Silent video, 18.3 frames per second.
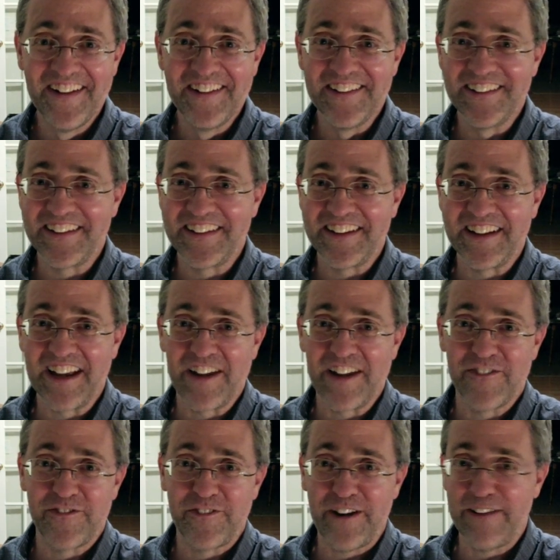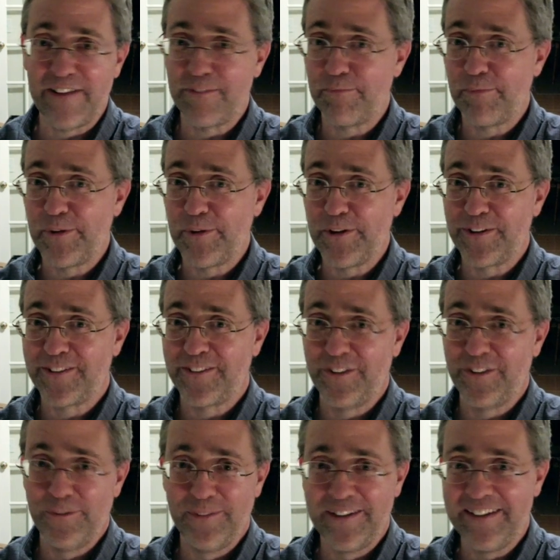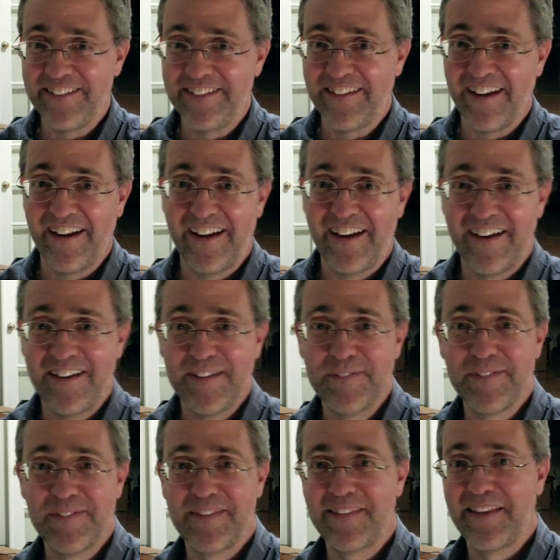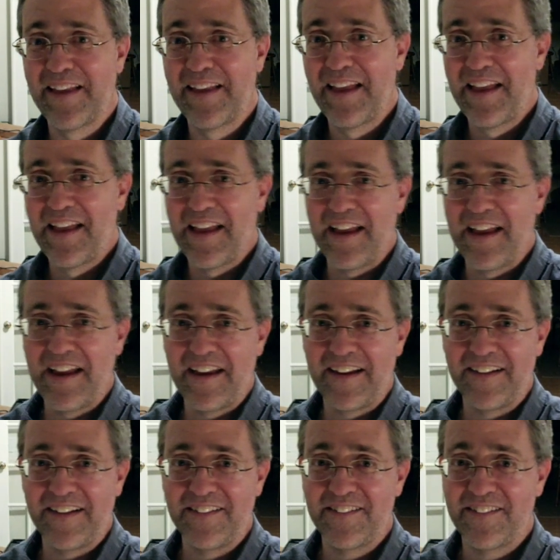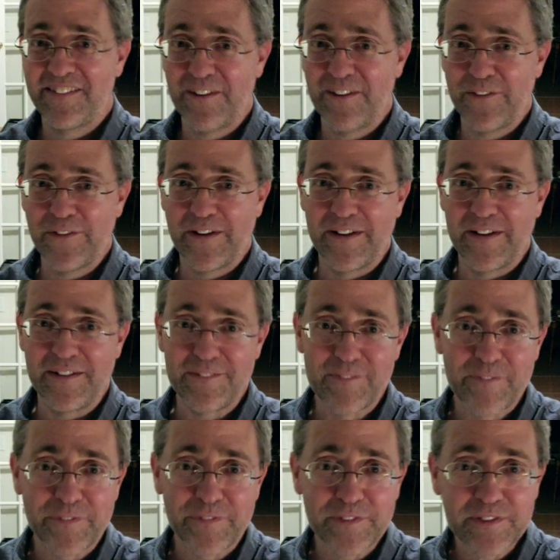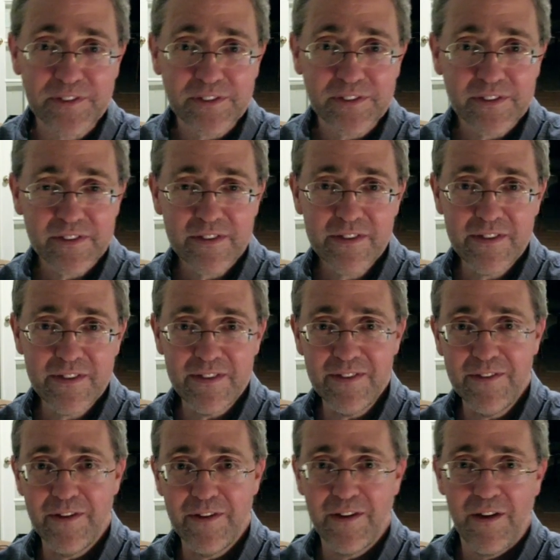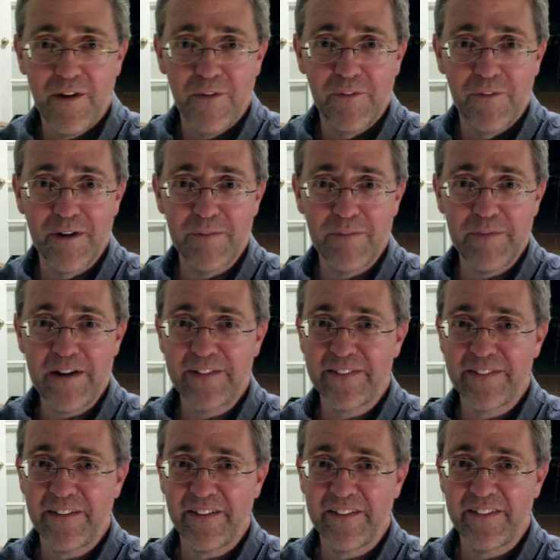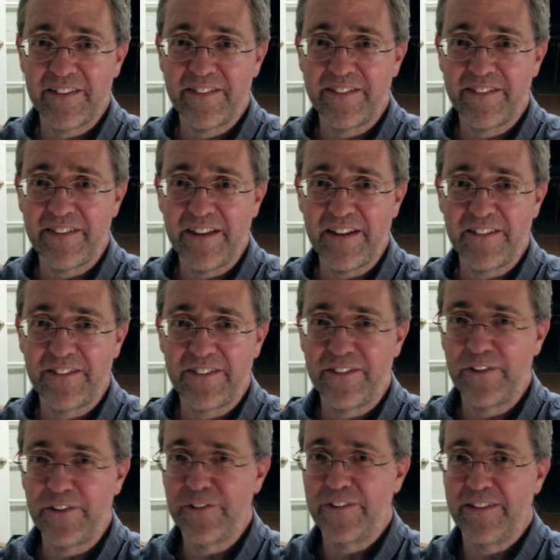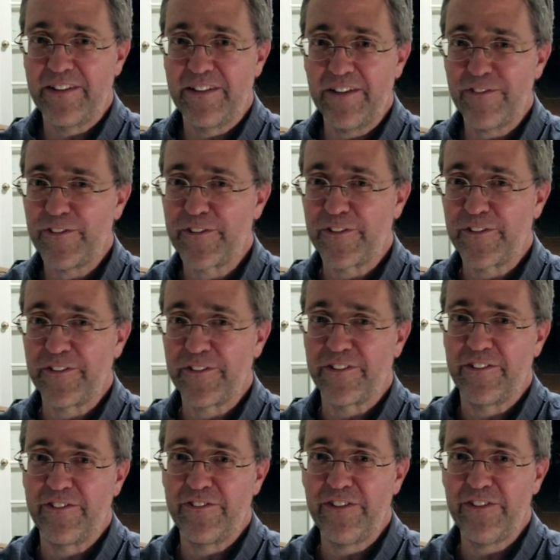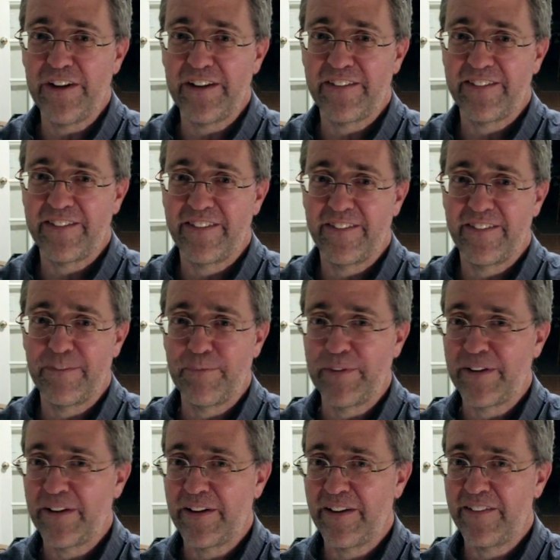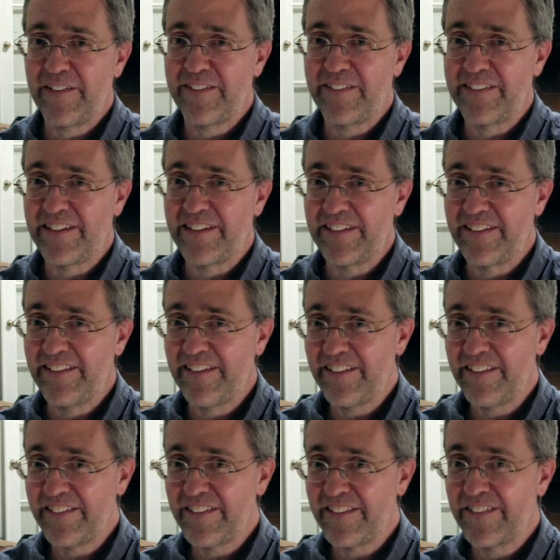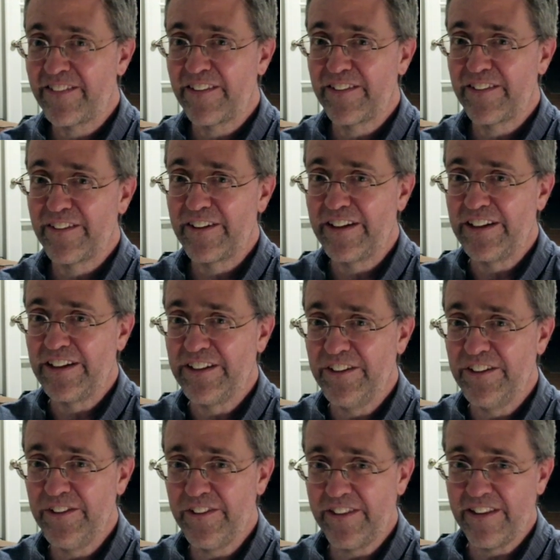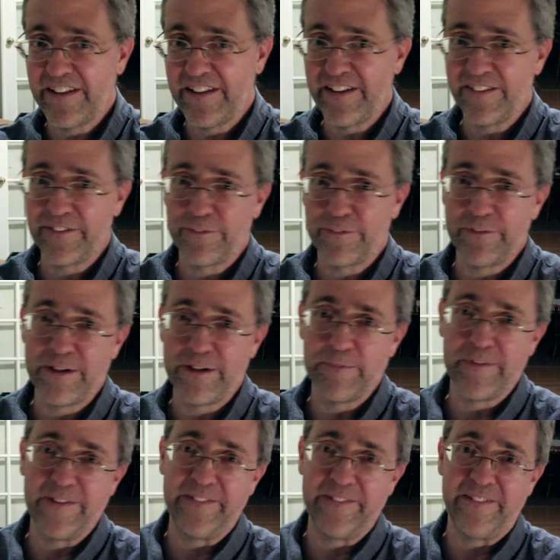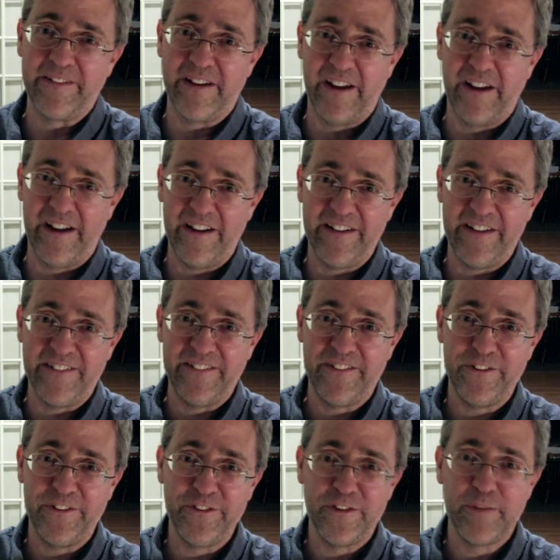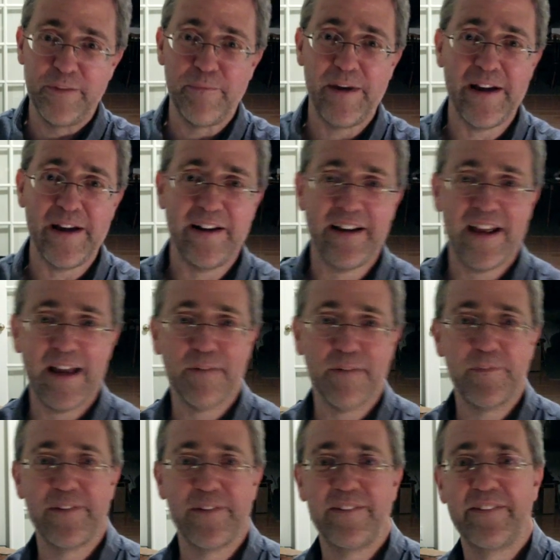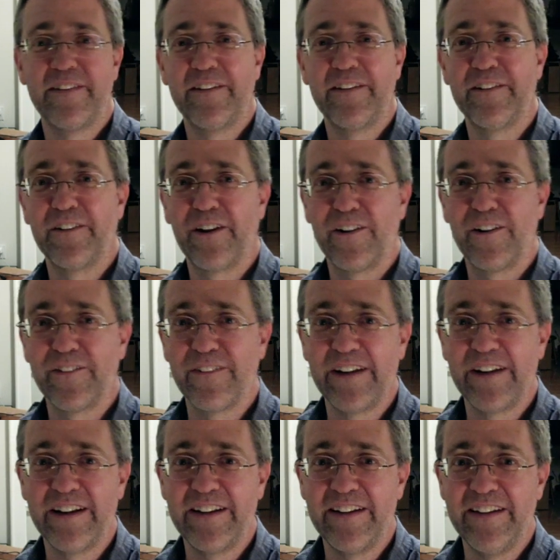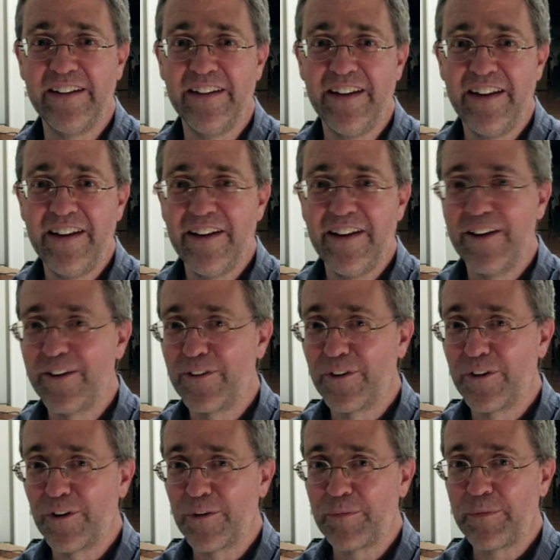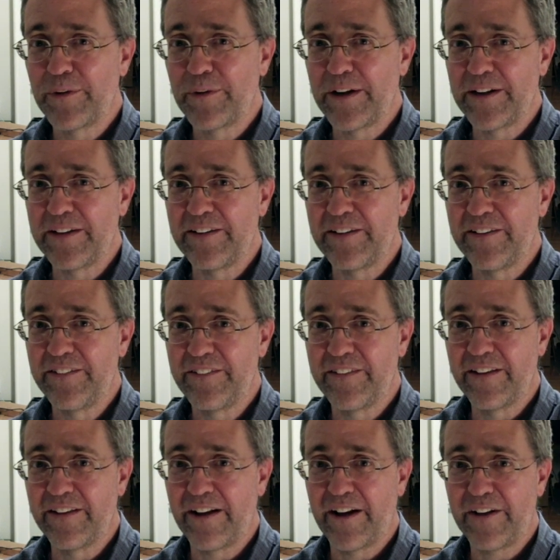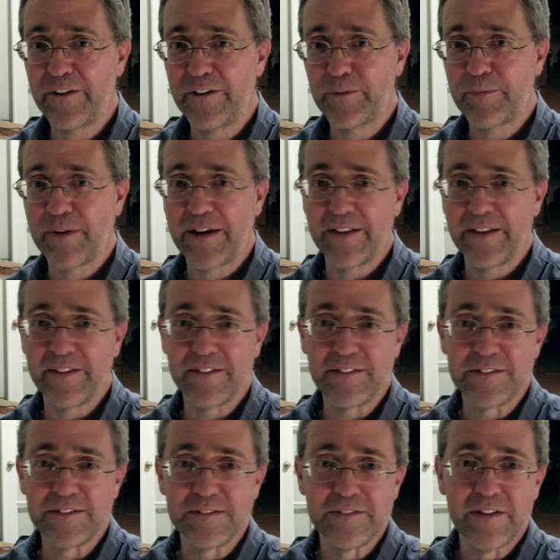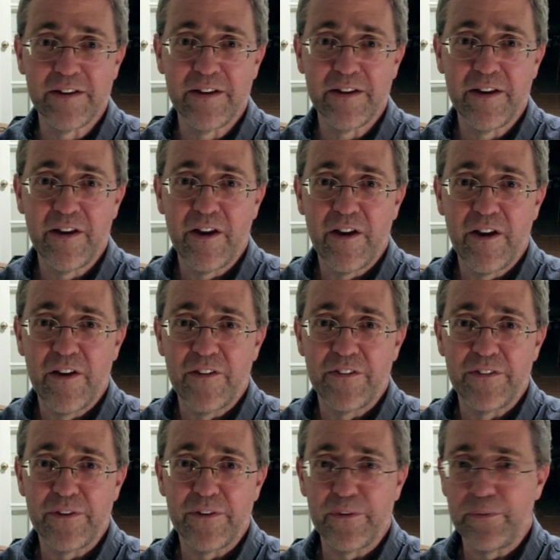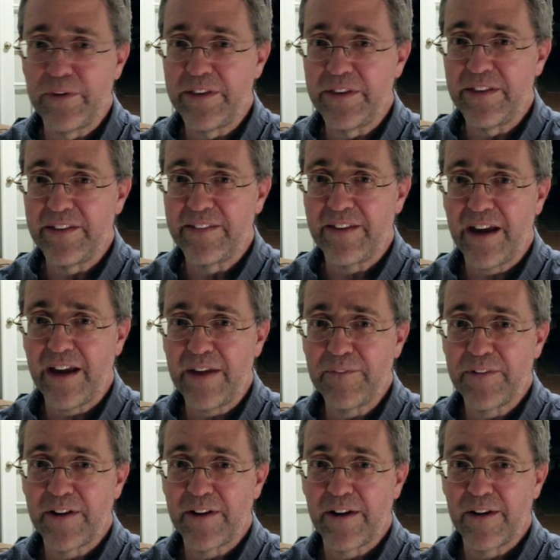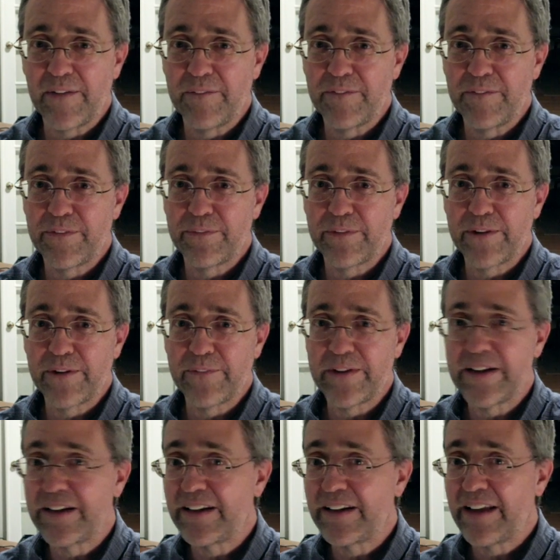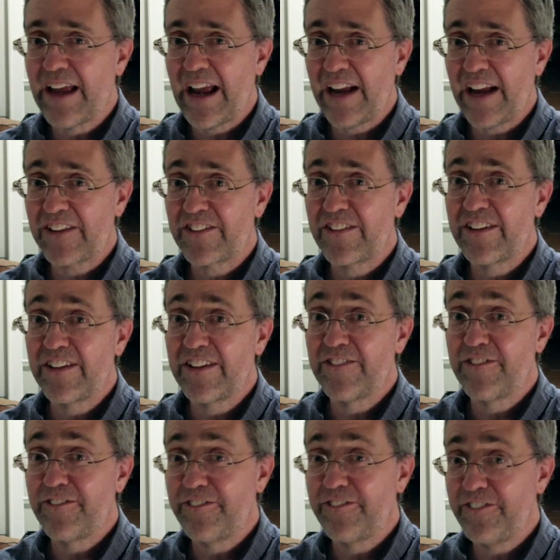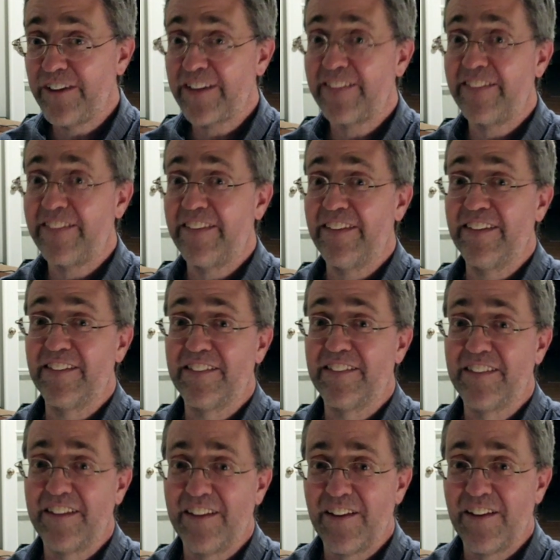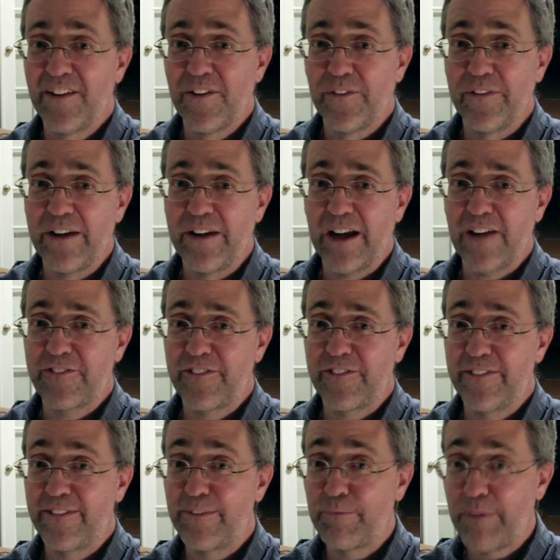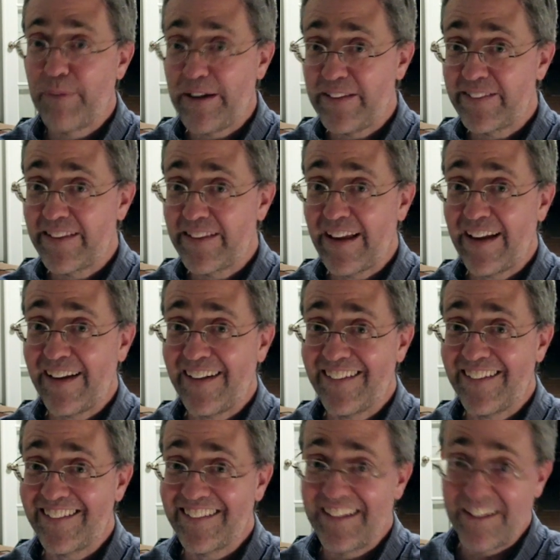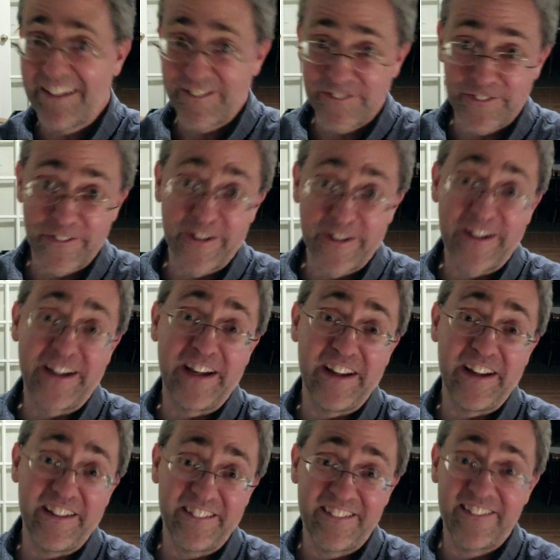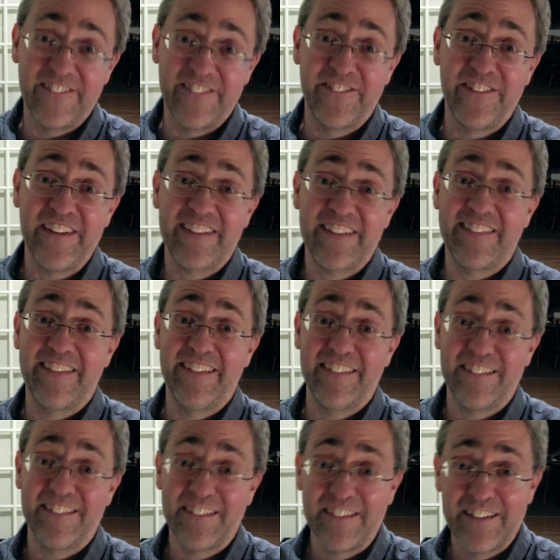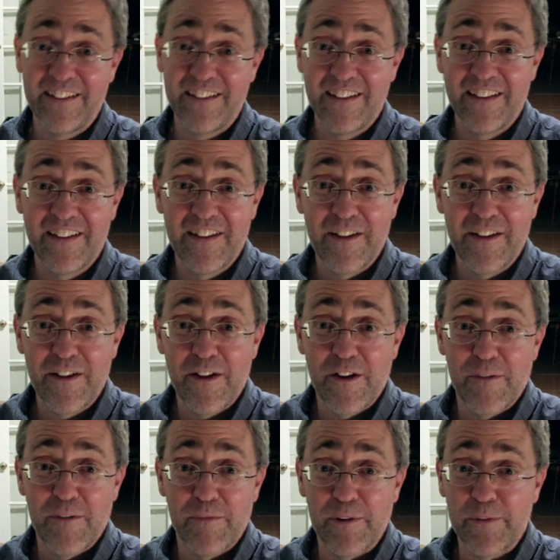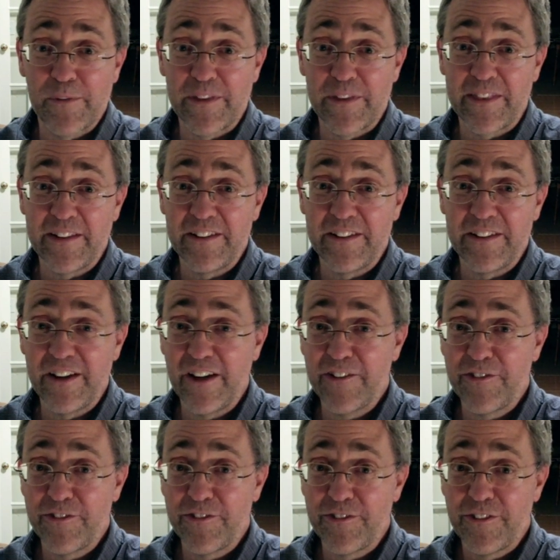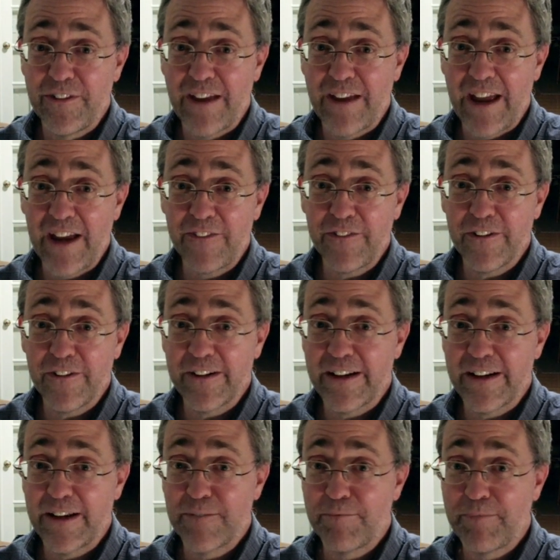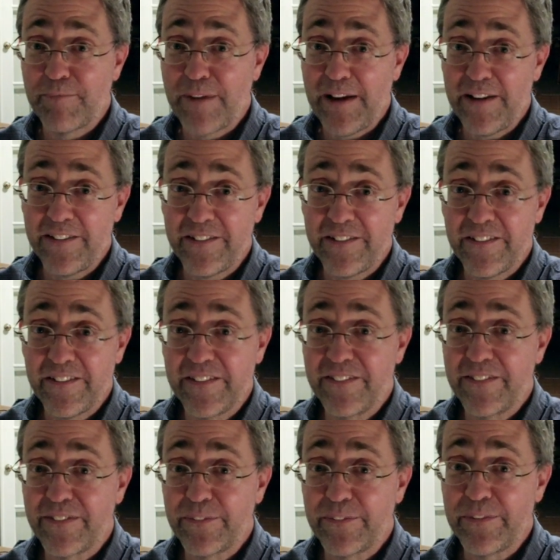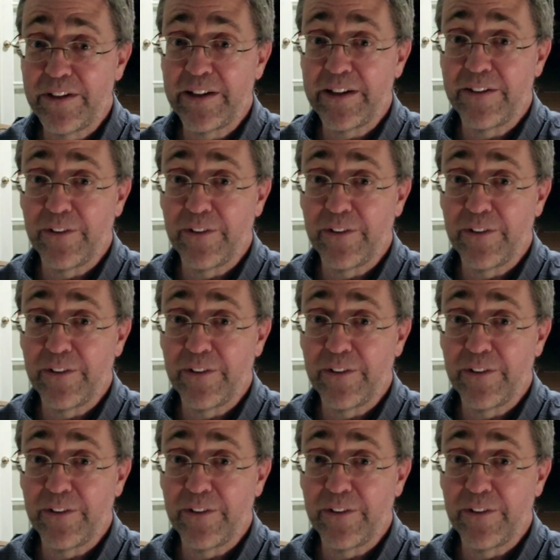looking at Facebook too many times, and so on. What makes all these things so difficult to fix is because in addition to learning new things, we must undo the bad habits that are already incorporated into the autopilot. So when the time comes where we can actually fix it, we often space out and forget to fix it. But with enough effort and patience, we can